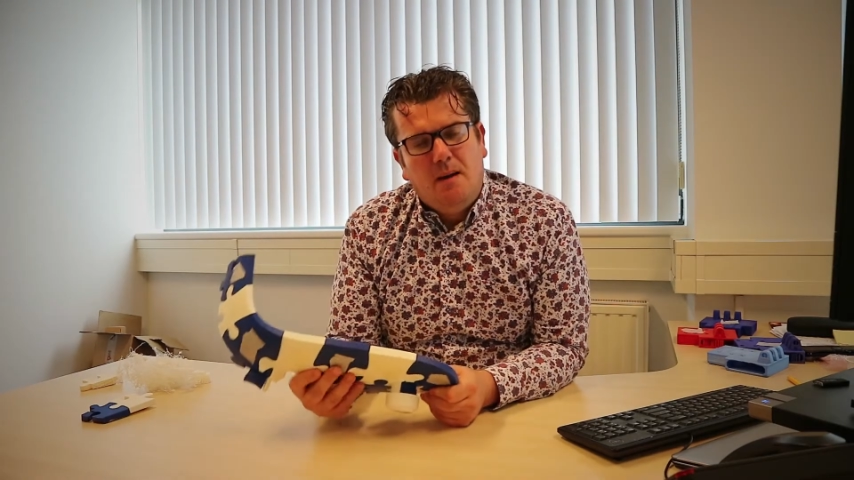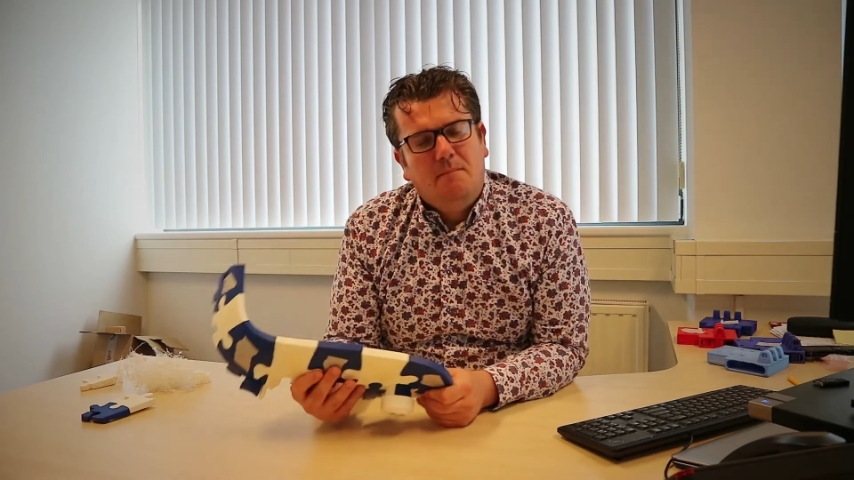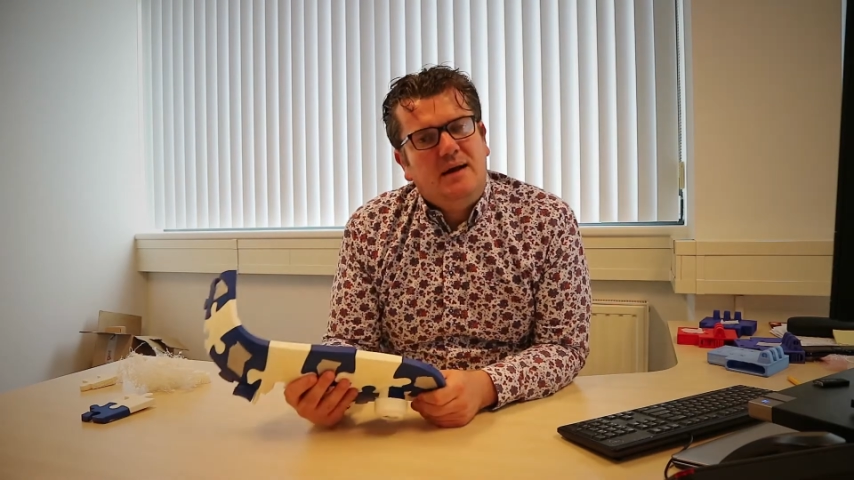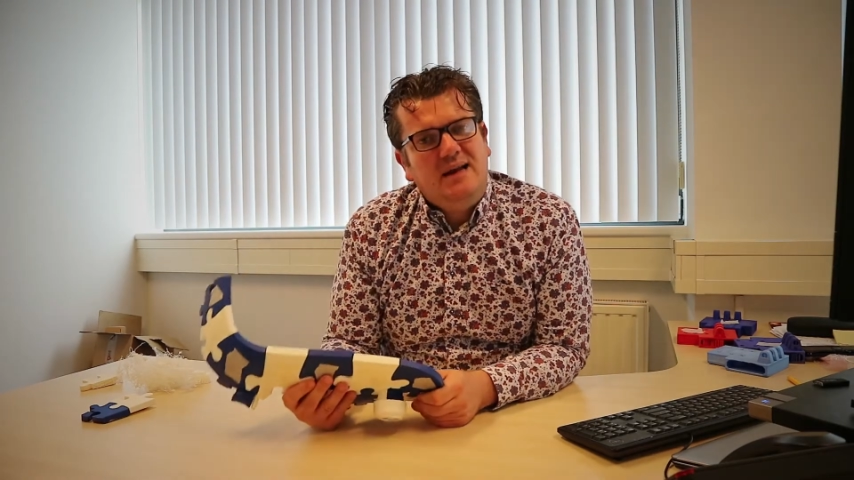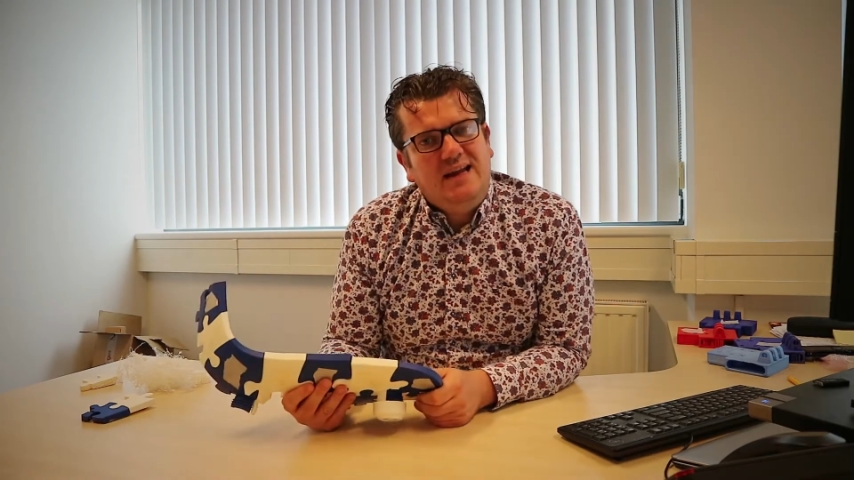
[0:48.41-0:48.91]

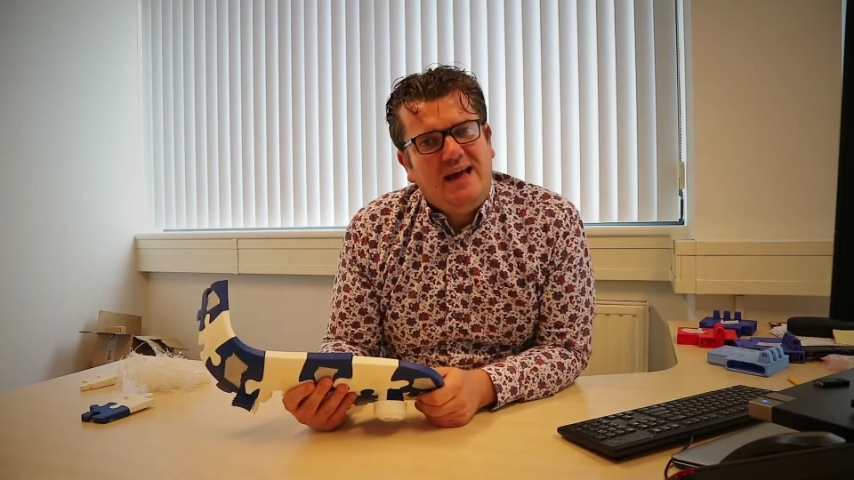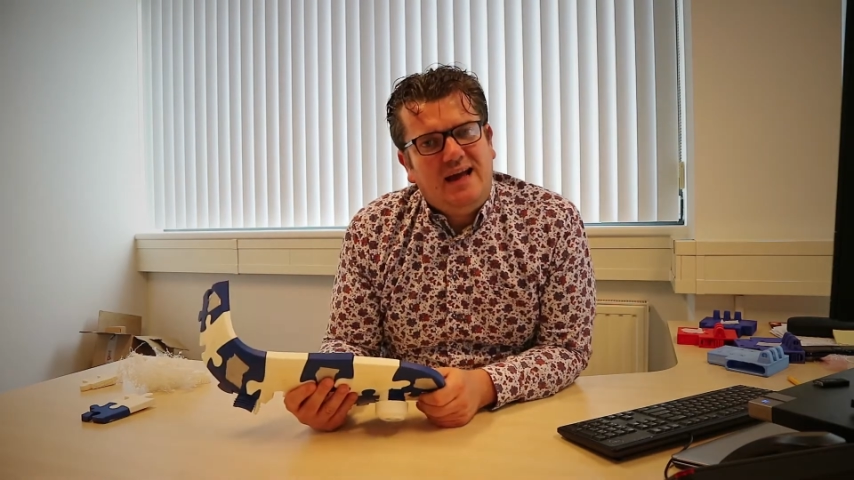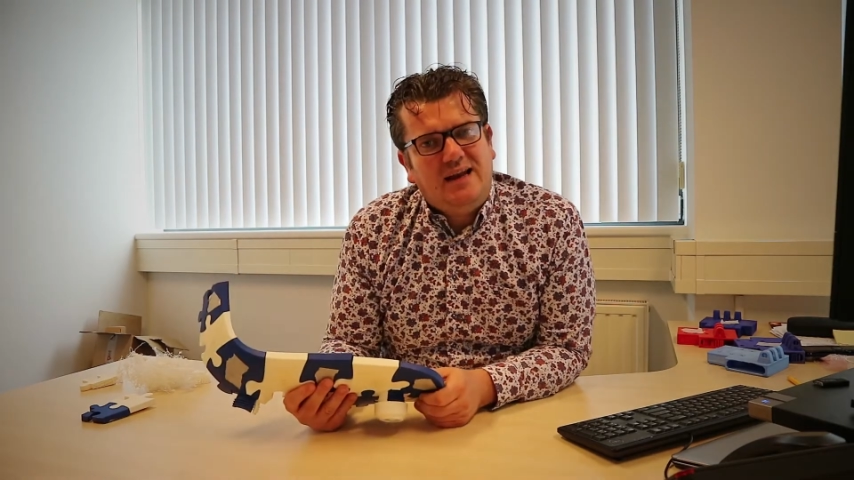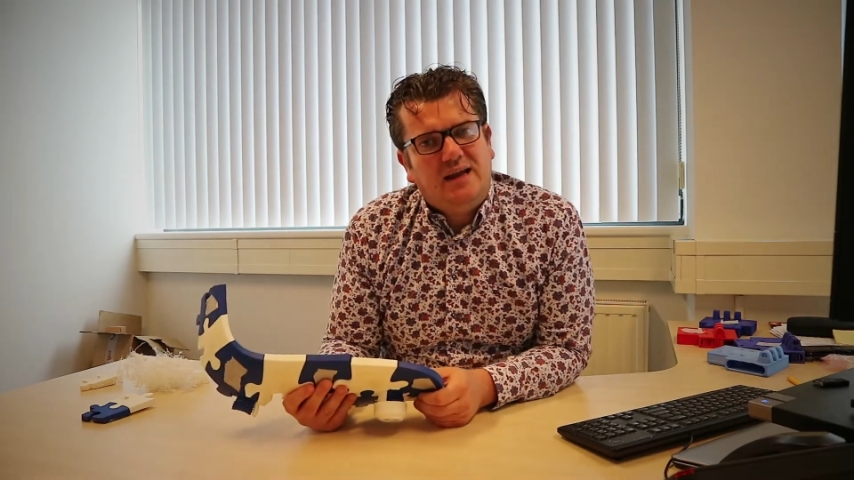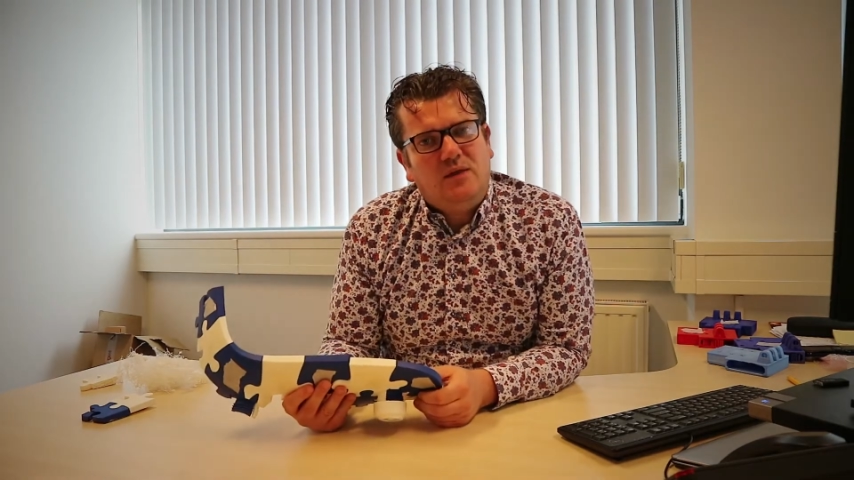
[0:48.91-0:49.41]
but in the
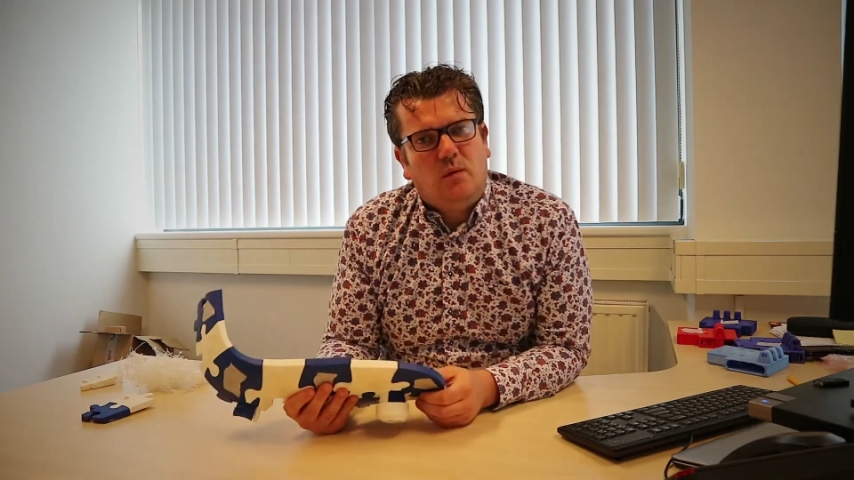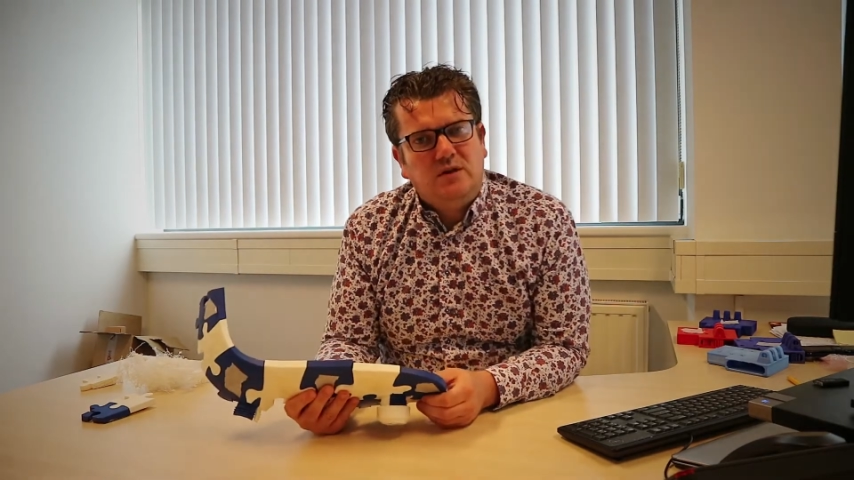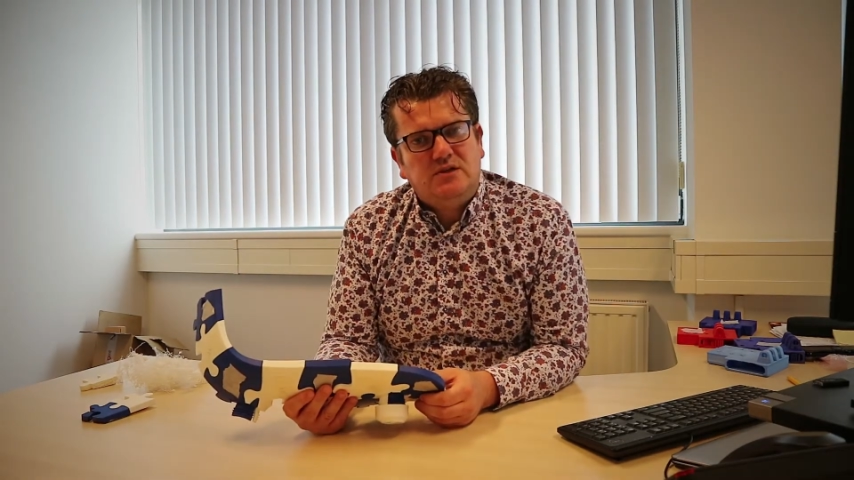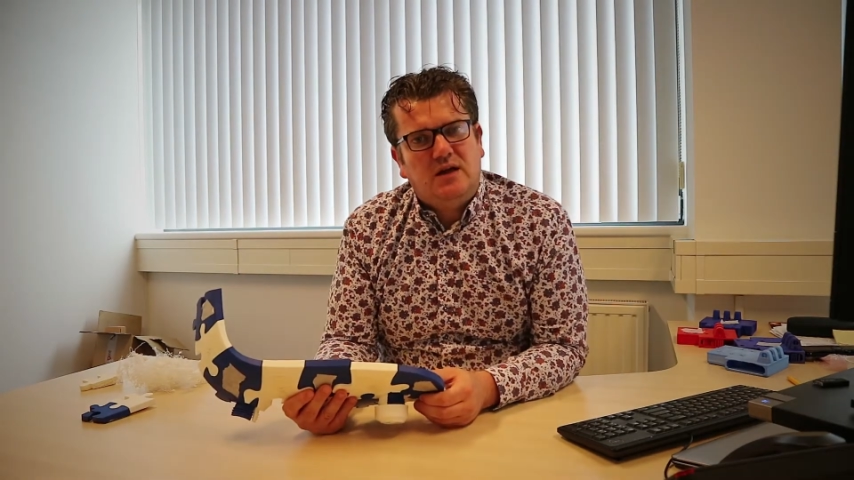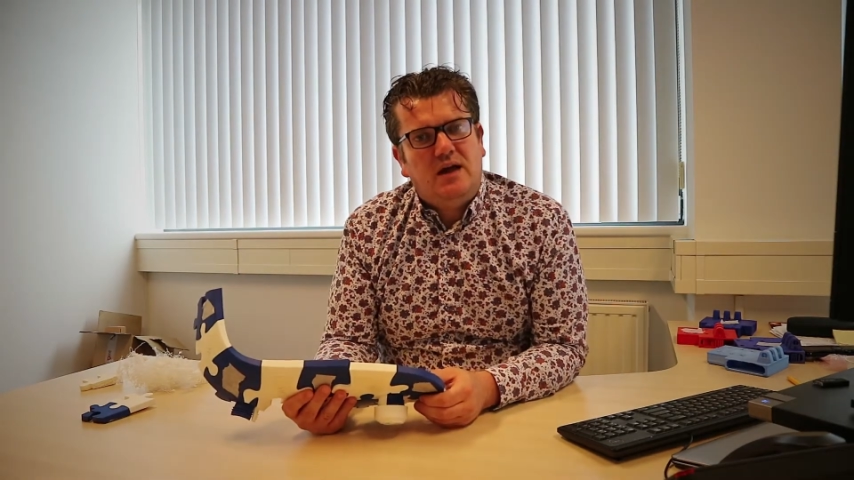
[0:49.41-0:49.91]
end it
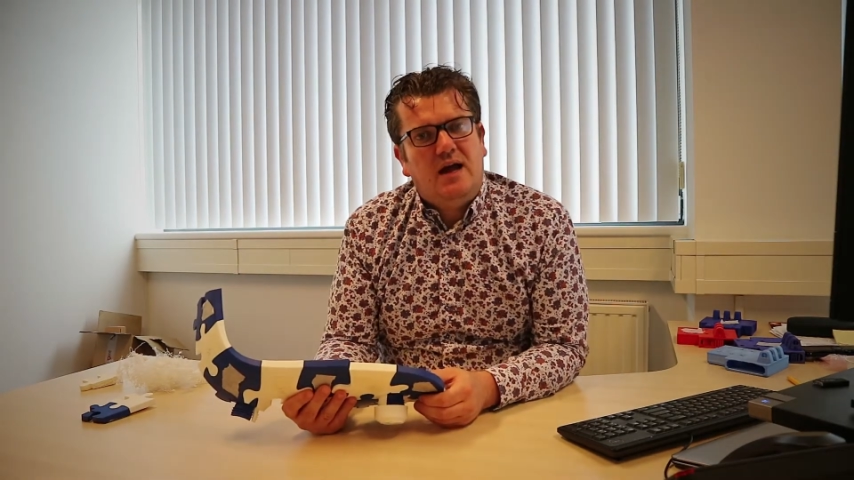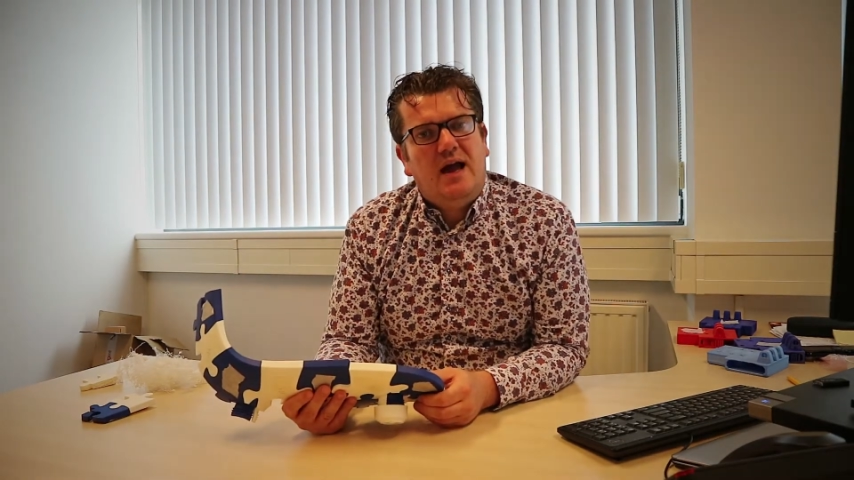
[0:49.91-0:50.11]
was